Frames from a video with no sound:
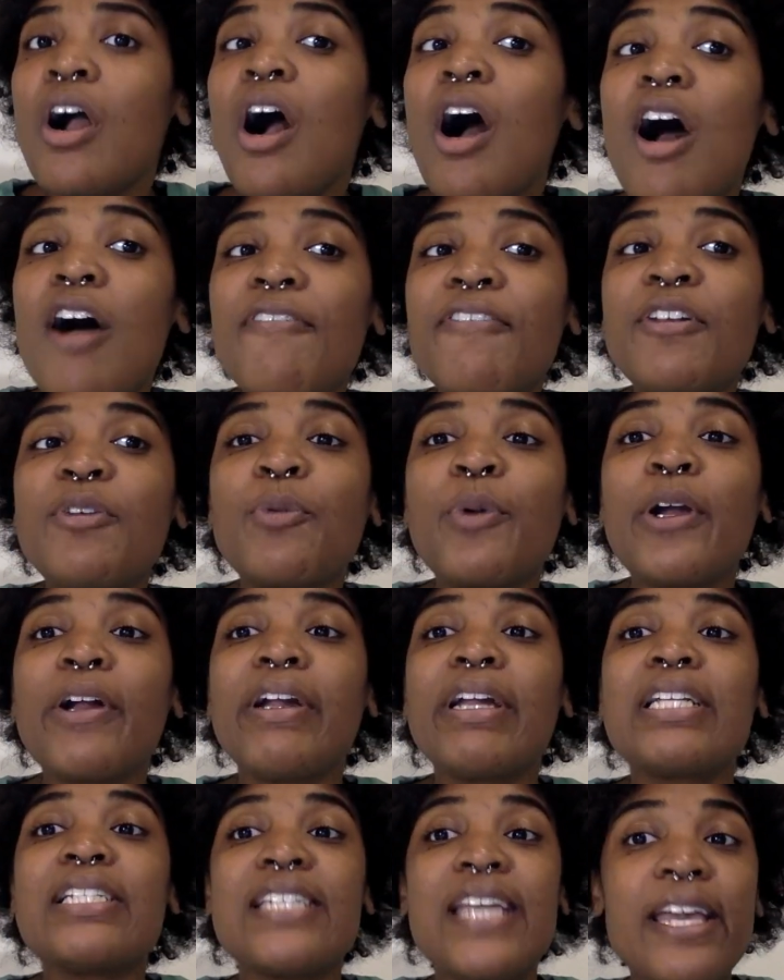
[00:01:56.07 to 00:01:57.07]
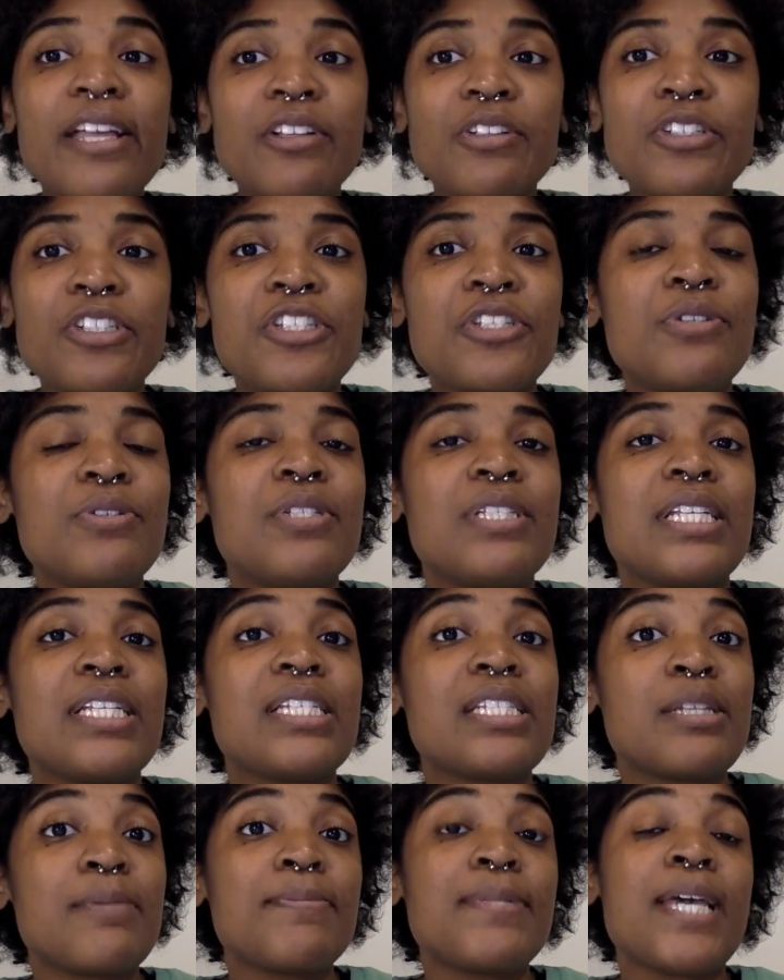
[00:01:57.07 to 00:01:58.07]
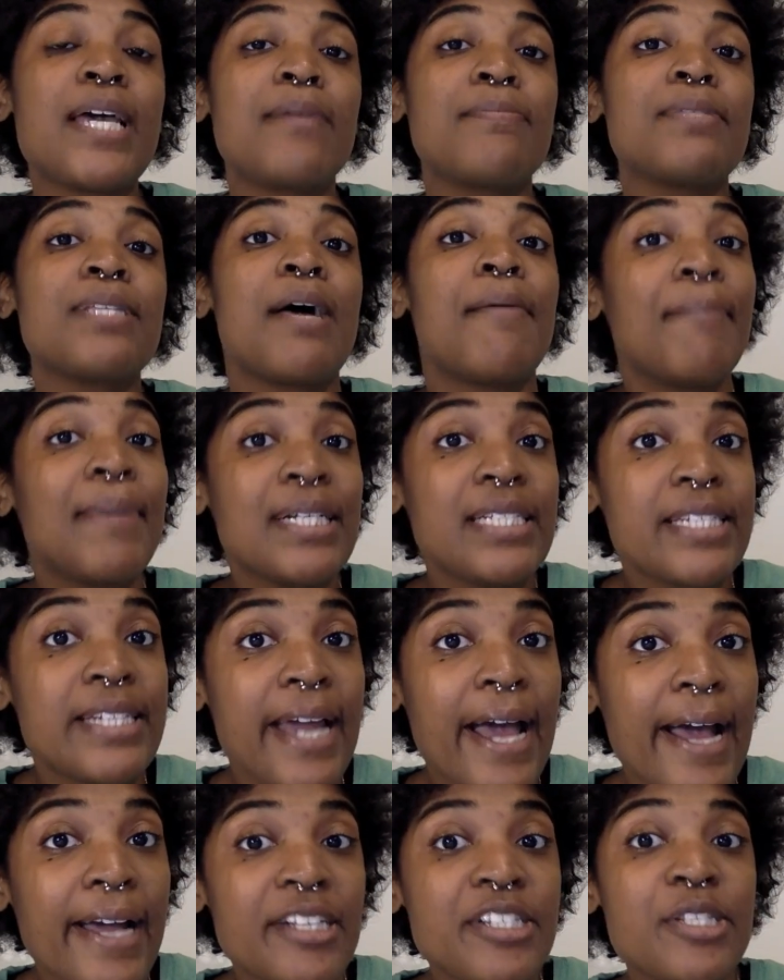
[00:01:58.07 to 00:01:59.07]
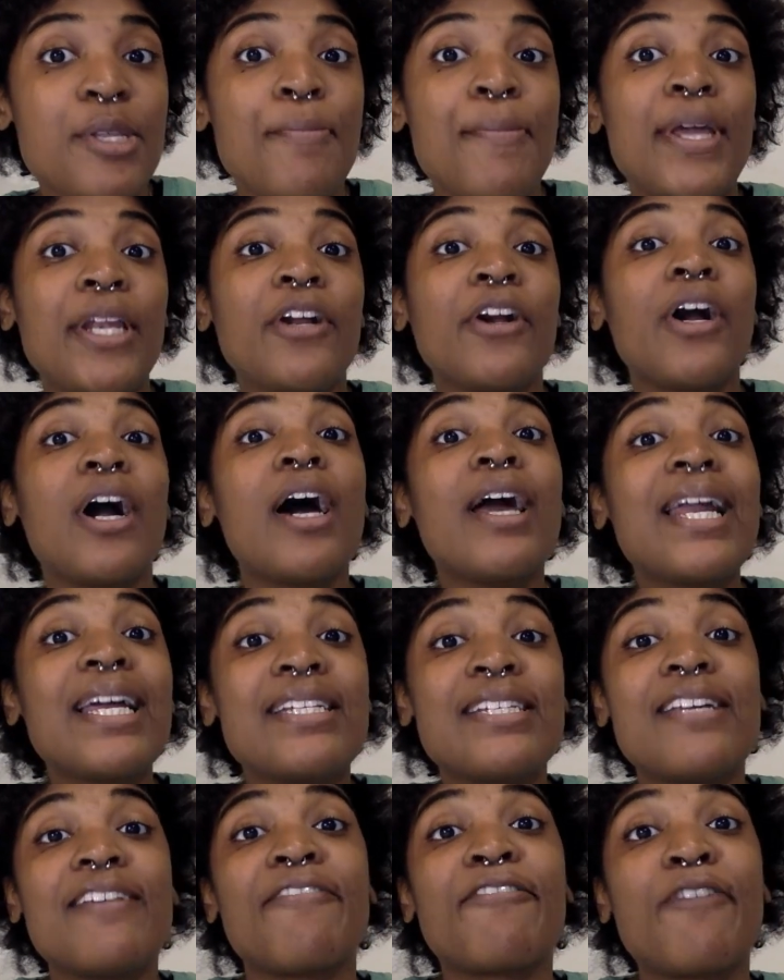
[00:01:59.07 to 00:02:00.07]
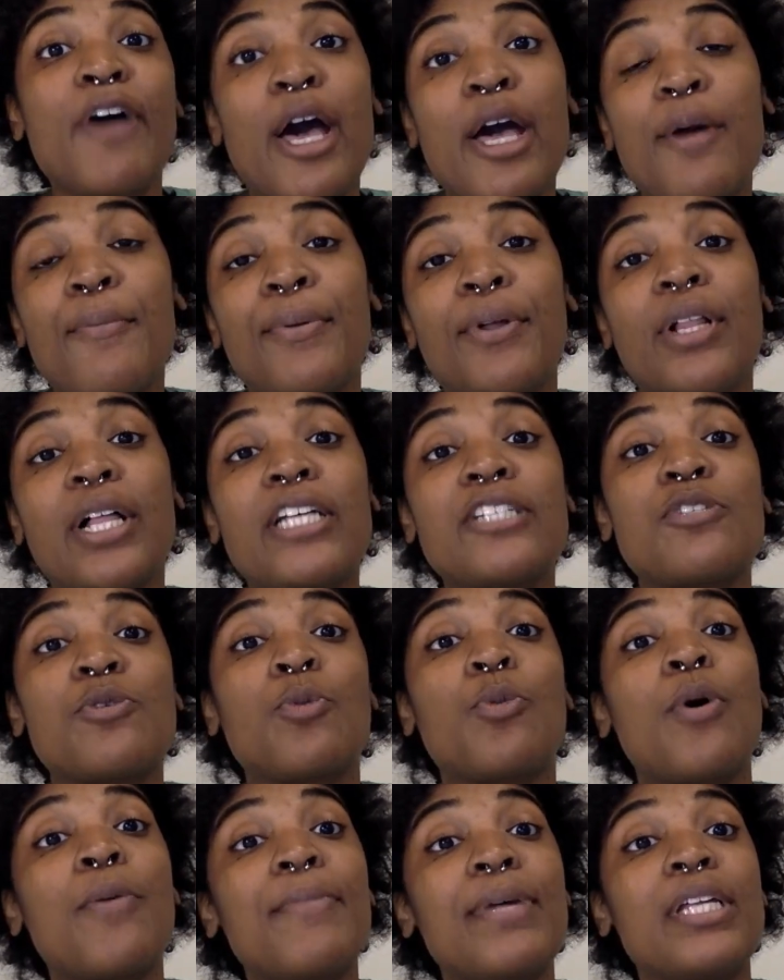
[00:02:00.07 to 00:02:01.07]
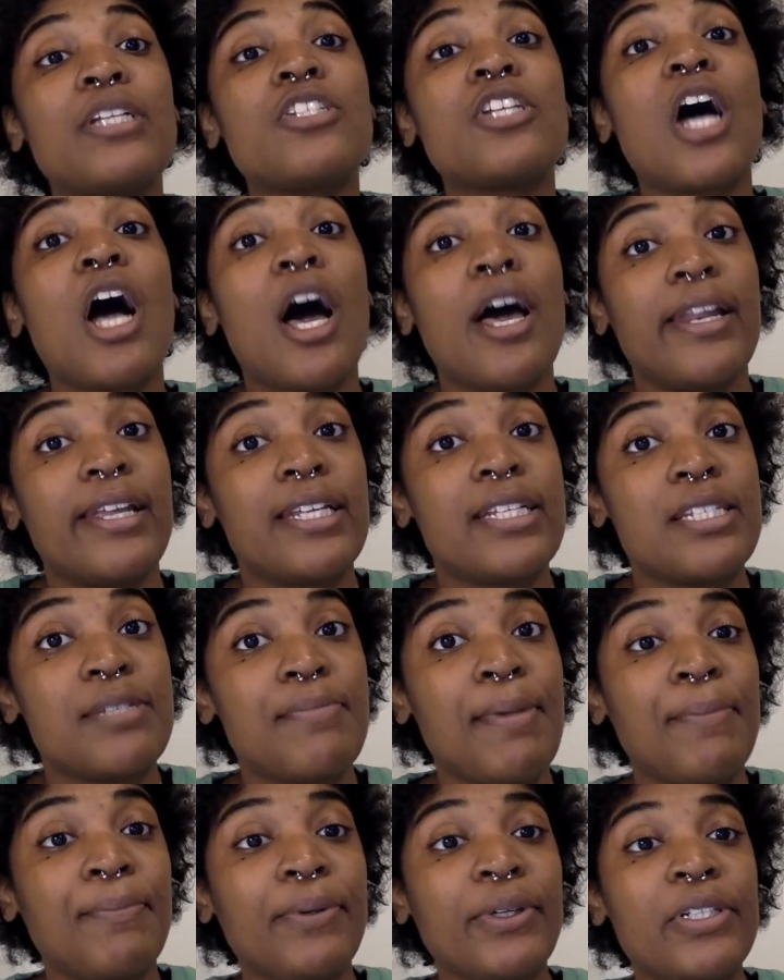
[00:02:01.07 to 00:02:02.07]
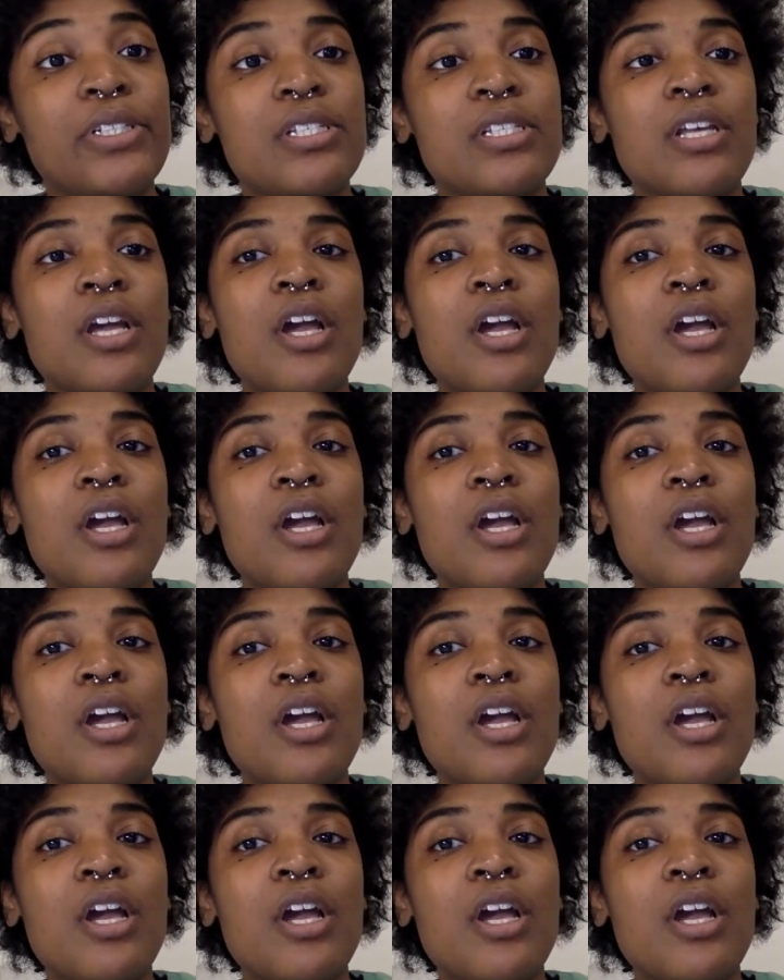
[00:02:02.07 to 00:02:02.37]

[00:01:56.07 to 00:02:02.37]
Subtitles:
often wearing tailored suits and sometimes a mustache that made her unidentifiable as a woman to audience members.